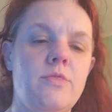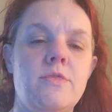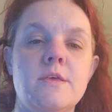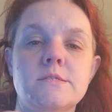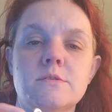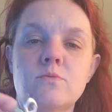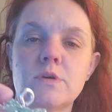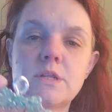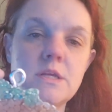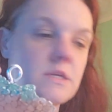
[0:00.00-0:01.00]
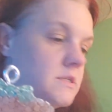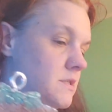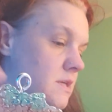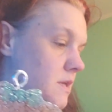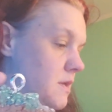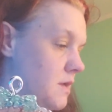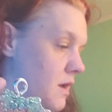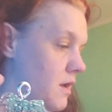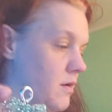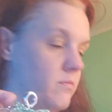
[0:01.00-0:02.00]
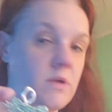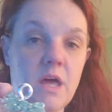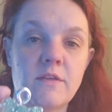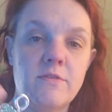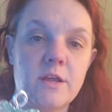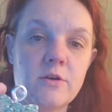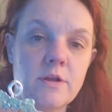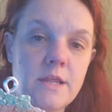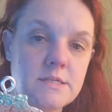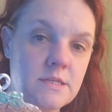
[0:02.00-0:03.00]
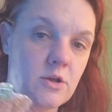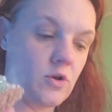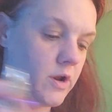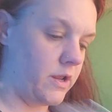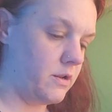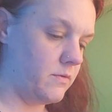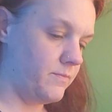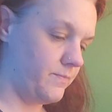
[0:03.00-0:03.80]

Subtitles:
this one is the kind of the iridescent green.